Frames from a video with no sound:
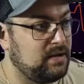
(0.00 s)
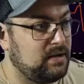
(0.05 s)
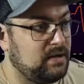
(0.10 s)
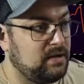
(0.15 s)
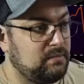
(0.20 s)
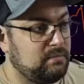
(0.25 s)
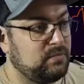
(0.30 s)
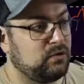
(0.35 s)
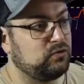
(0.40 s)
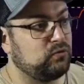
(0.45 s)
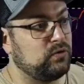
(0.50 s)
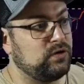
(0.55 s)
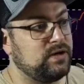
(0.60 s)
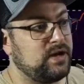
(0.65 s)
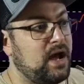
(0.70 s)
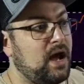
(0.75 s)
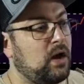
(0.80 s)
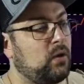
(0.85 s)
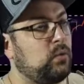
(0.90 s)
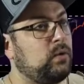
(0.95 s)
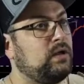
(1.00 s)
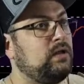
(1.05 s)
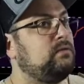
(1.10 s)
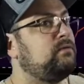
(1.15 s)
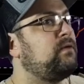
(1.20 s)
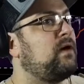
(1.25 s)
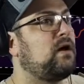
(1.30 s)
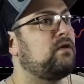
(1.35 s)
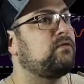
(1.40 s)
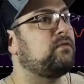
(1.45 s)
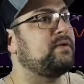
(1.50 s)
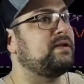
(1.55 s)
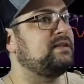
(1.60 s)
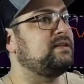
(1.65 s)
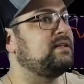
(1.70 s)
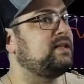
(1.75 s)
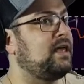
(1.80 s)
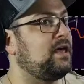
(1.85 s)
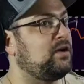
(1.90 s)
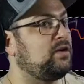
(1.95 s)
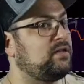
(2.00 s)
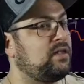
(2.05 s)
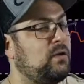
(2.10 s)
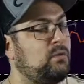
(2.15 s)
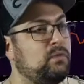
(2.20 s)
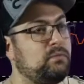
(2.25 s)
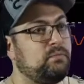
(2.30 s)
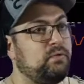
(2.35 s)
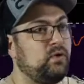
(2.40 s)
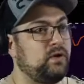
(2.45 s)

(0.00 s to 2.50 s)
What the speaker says: because we're not really far from an indicator that would put